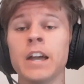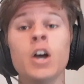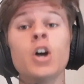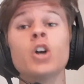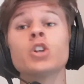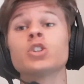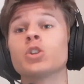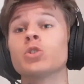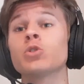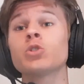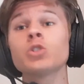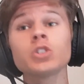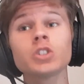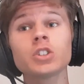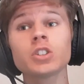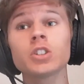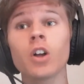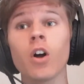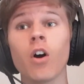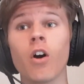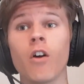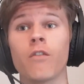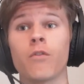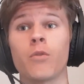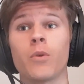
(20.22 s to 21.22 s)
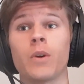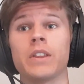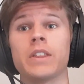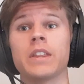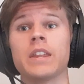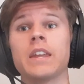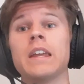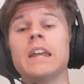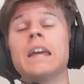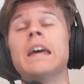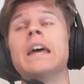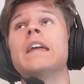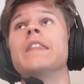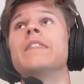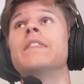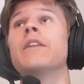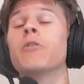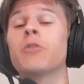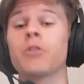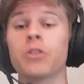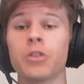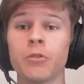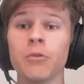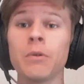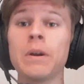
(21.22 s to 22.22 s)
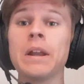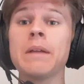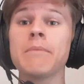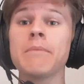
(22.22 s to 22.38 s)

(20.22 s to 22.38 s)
So just to start off with, there are three